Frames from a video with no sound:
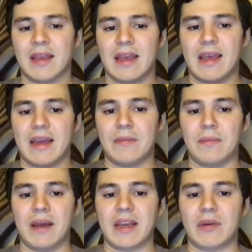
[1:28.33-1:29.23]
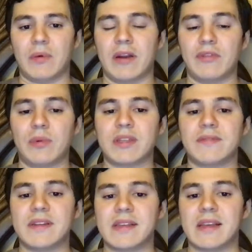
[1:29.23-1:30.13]
And Mike, whenever you went to
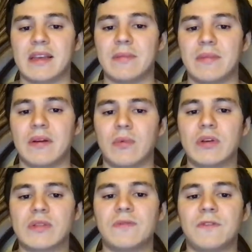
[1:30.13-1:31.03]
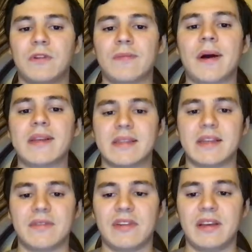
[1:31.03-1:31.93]
visit him, was full of
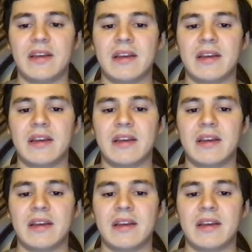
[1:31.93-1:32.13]
positivity.